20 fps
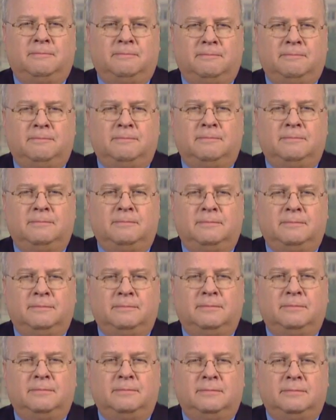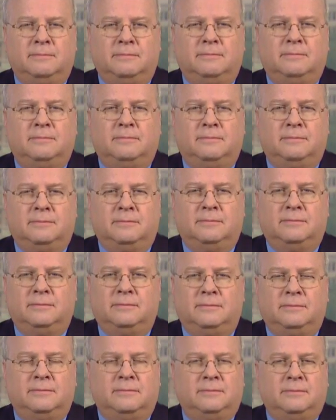
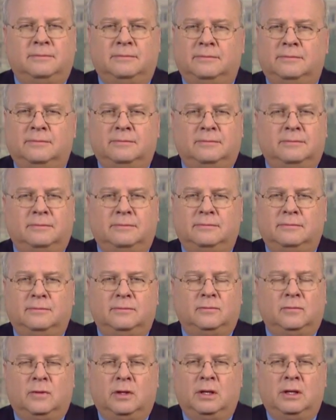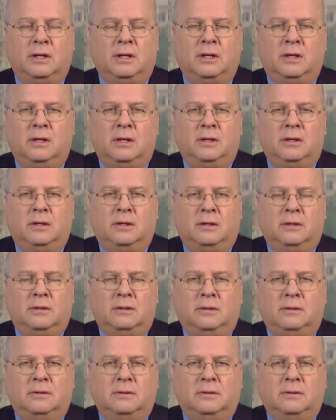[no speech]